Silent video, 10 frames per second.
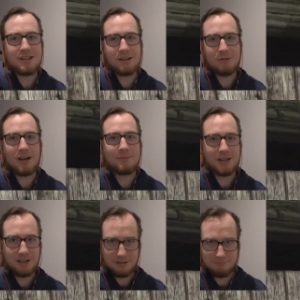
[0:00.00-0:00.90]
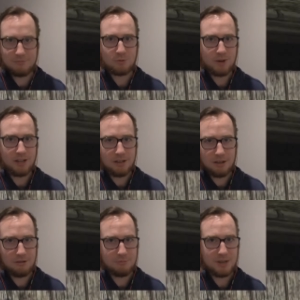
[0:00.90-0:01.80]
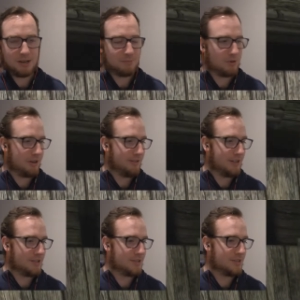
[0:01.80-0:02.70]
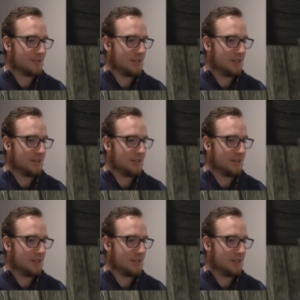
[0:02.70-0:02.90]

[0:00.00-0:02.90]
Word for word: tell you what, I'm gonna reload my previous